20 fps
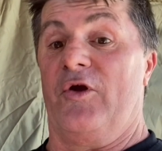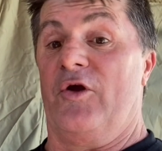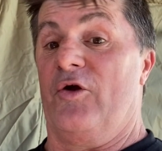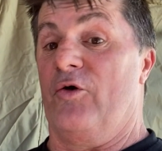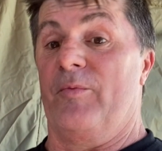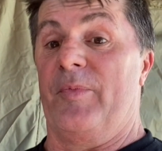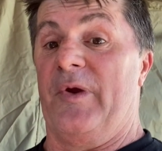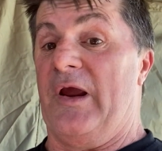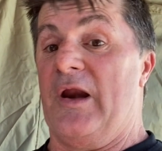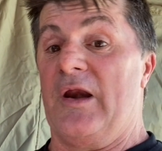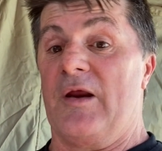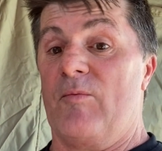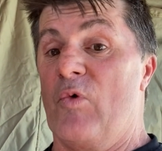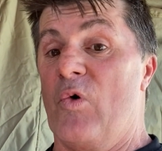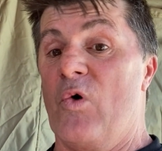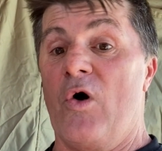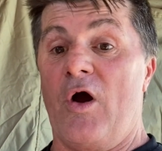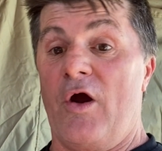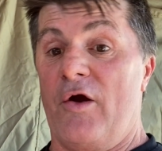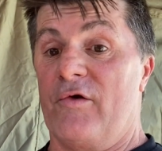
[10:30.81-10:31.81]
it'll be any
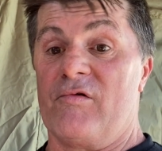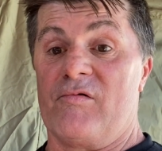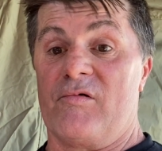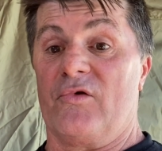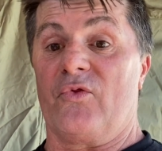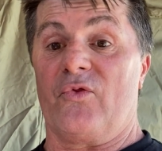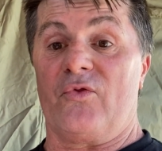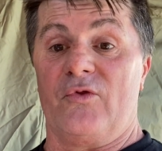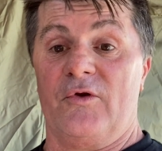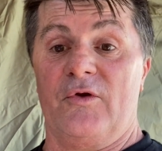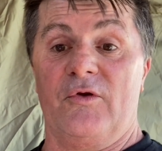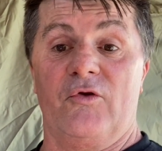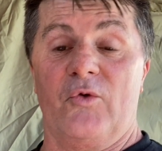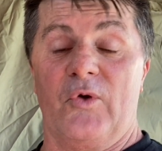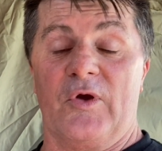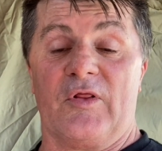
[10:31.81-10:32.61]
more onerous than doing